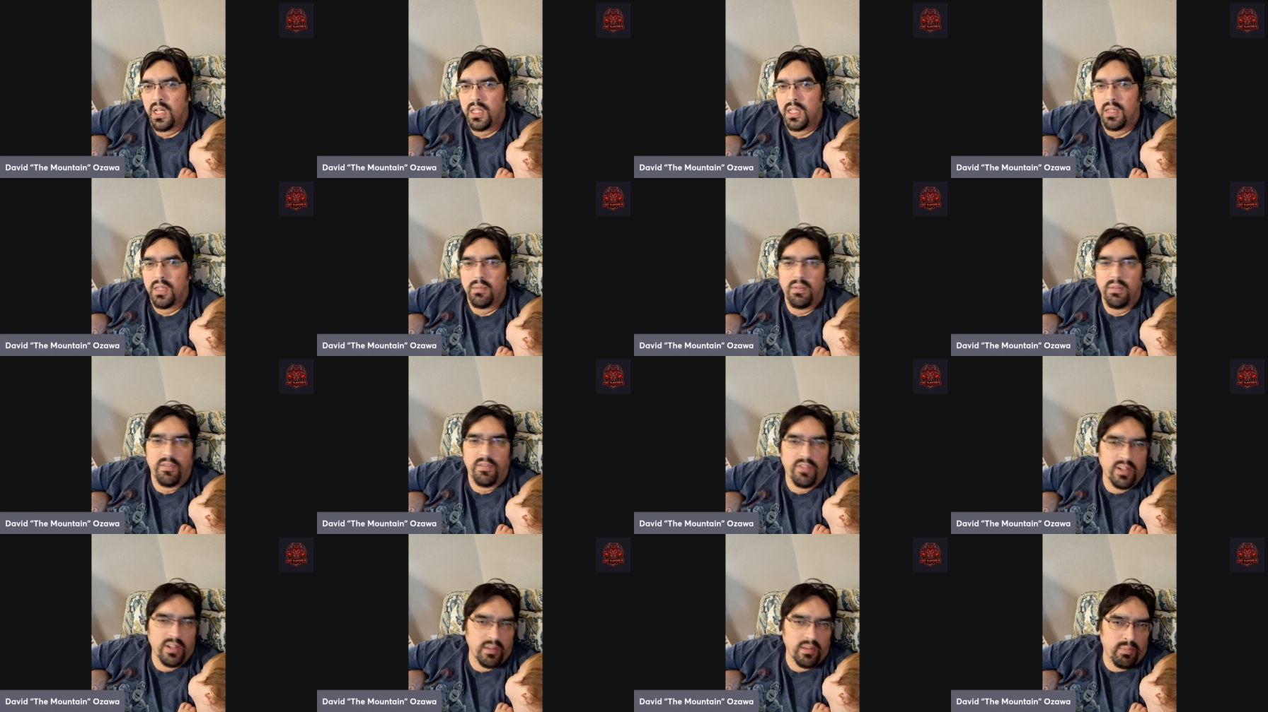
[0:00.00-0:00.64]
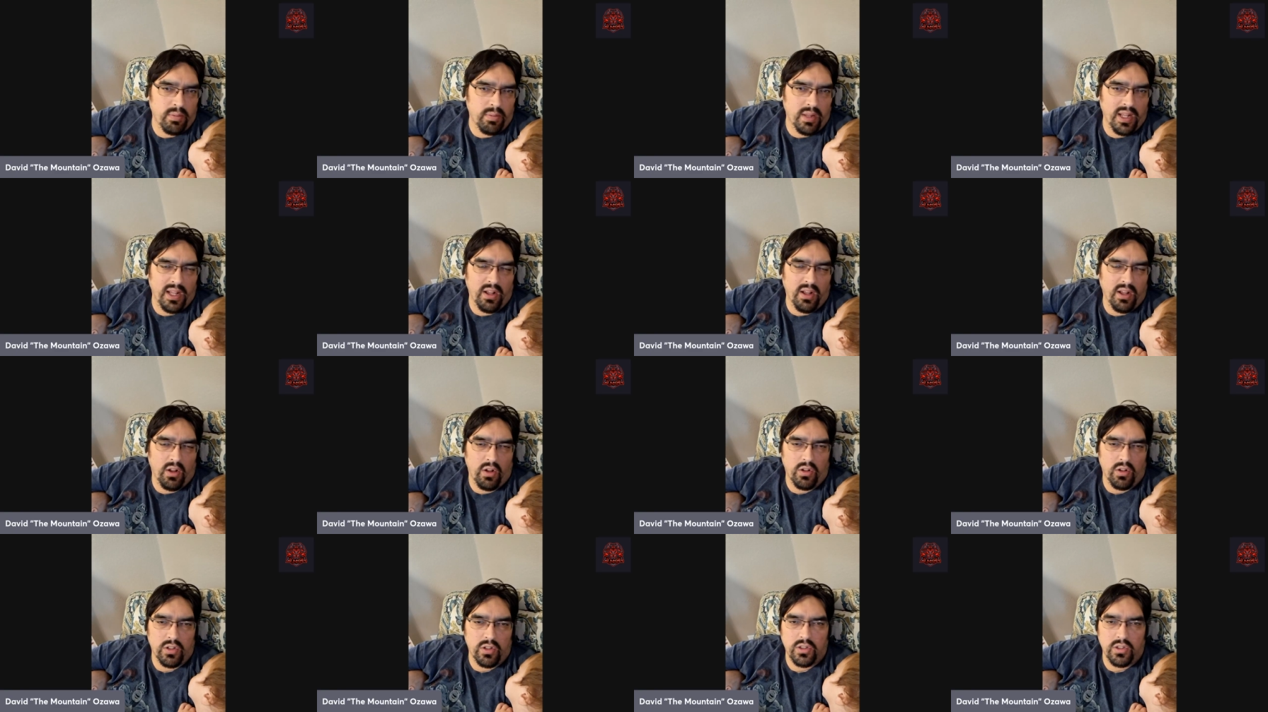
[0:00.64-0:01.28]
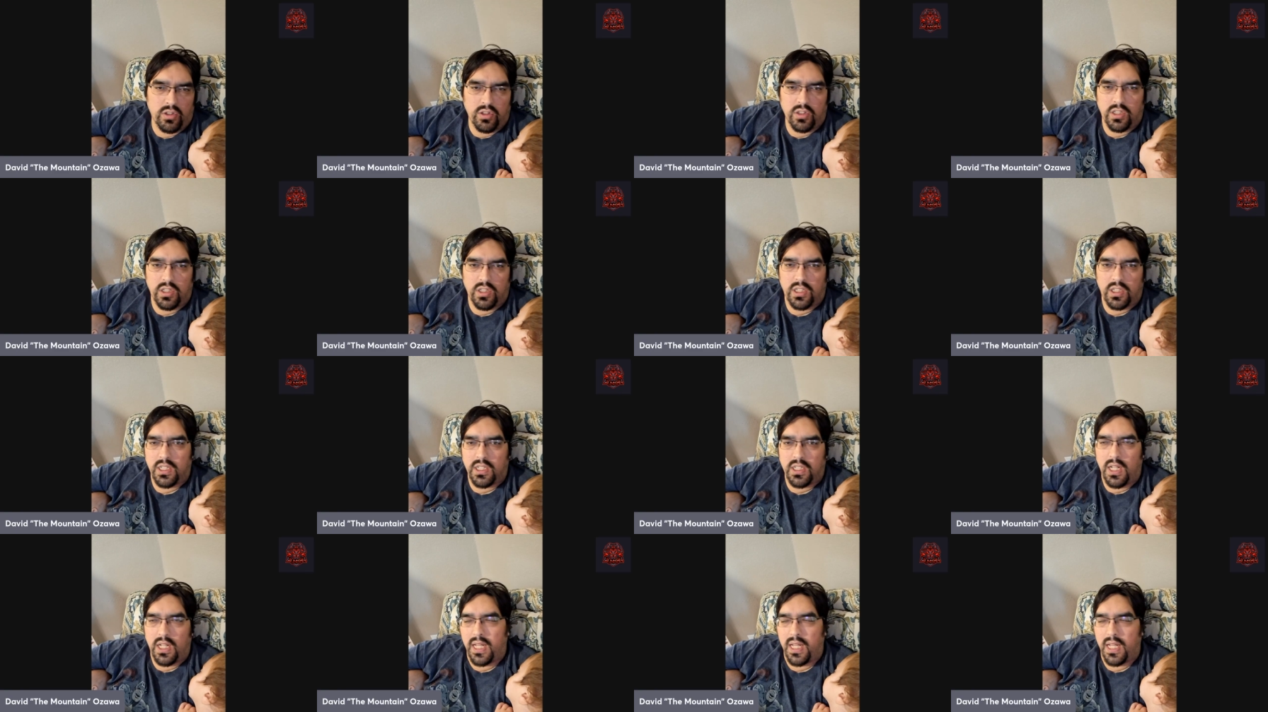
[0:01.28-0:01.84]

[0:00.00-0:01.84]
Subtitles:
the Mythic Blight Holders,